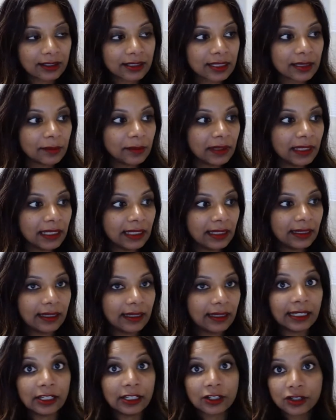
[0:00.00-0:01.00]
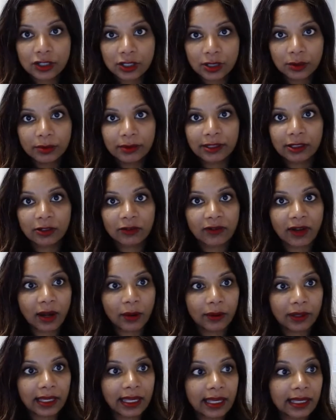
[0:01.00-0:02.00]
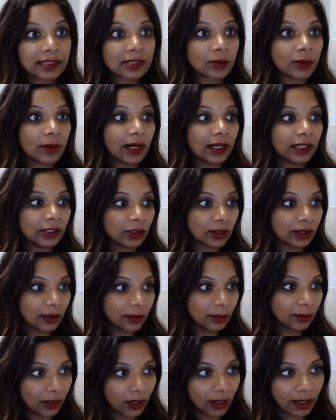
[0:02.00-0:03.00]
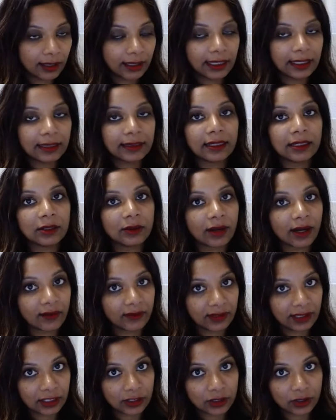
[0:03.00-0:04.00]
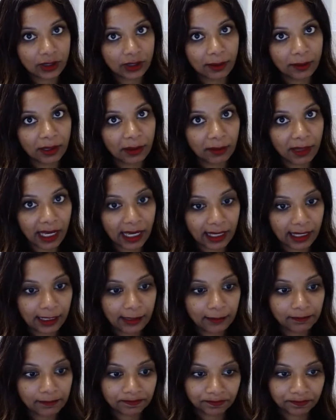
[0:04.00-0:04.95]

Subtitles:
to be an issue with your VAWA case while you're abroad and then you have an issue coming back in.